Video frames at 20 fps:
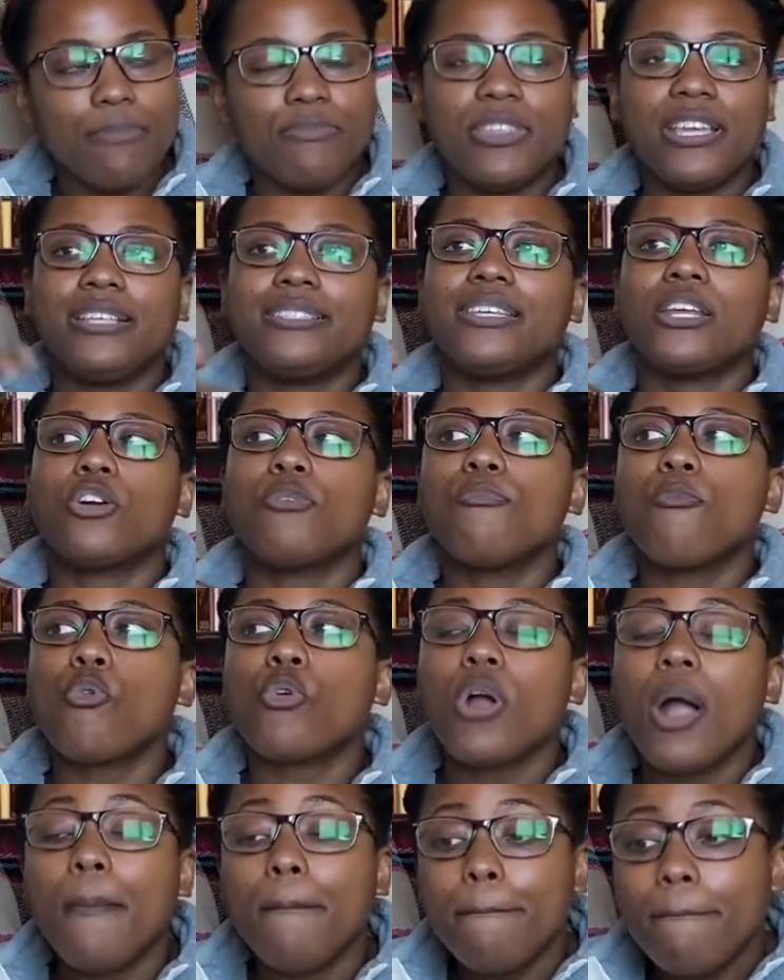things that are
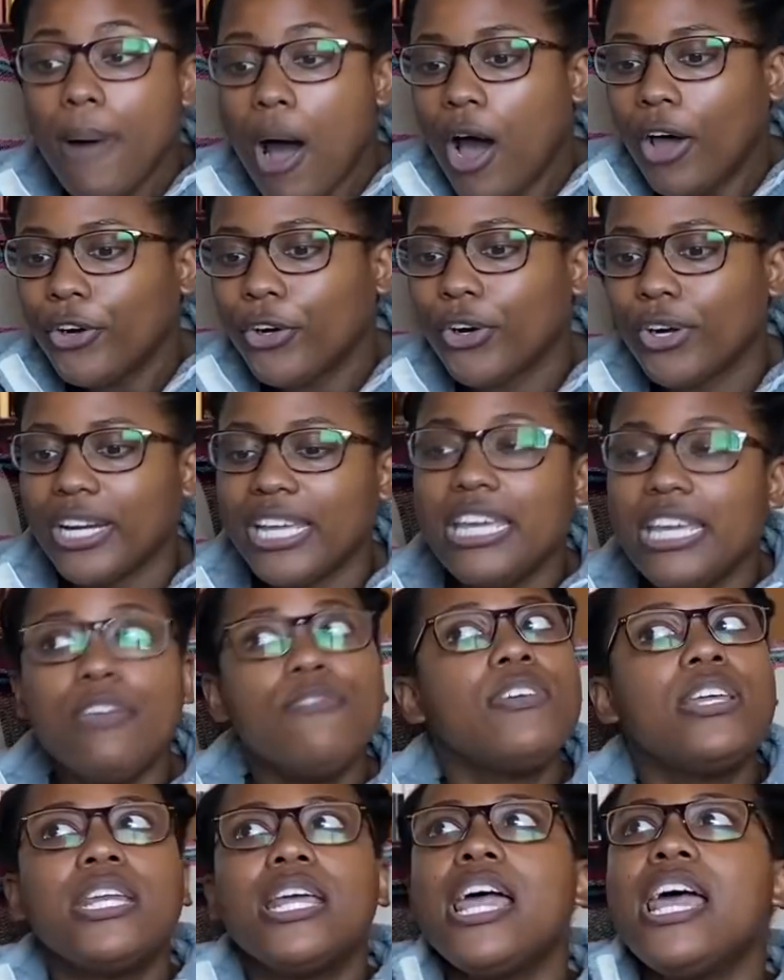more modern,
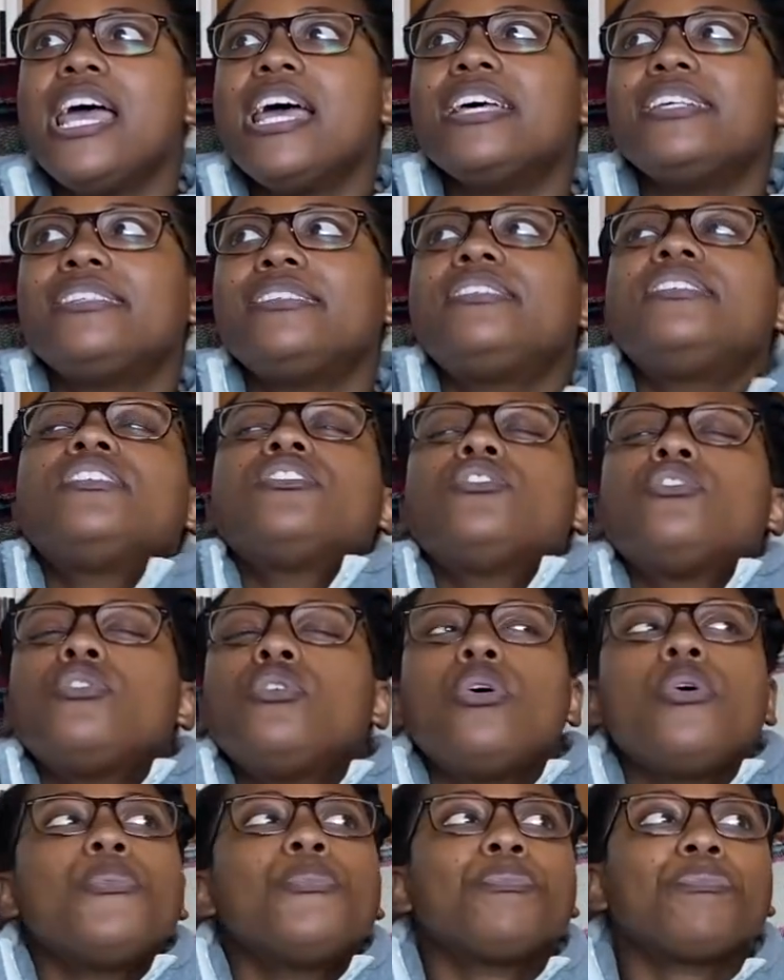even
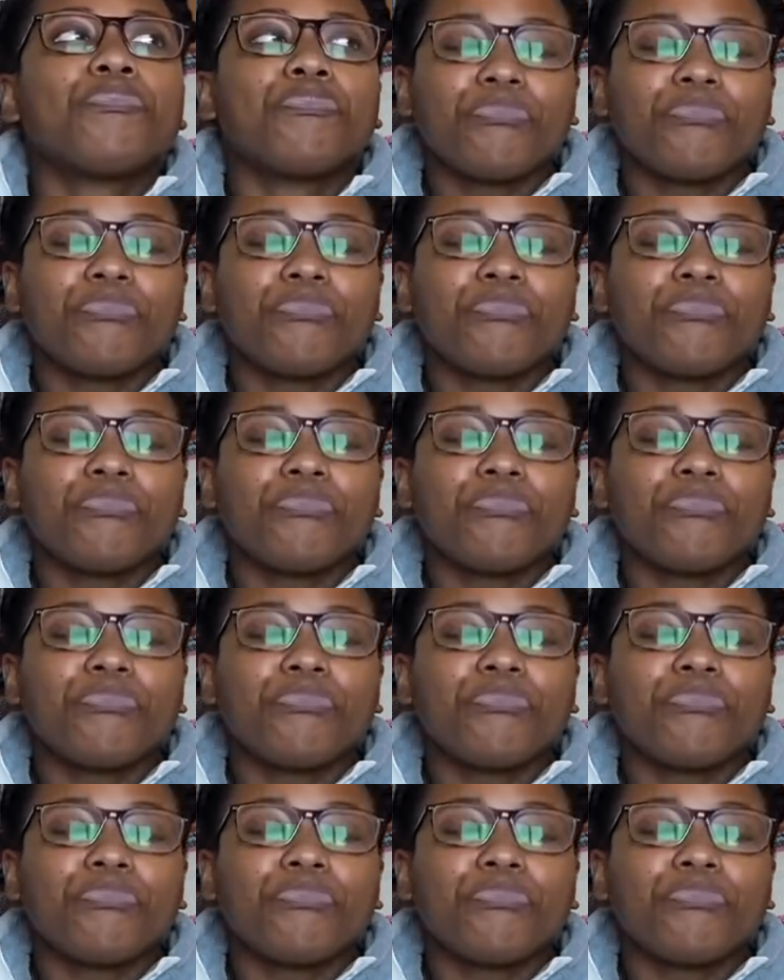still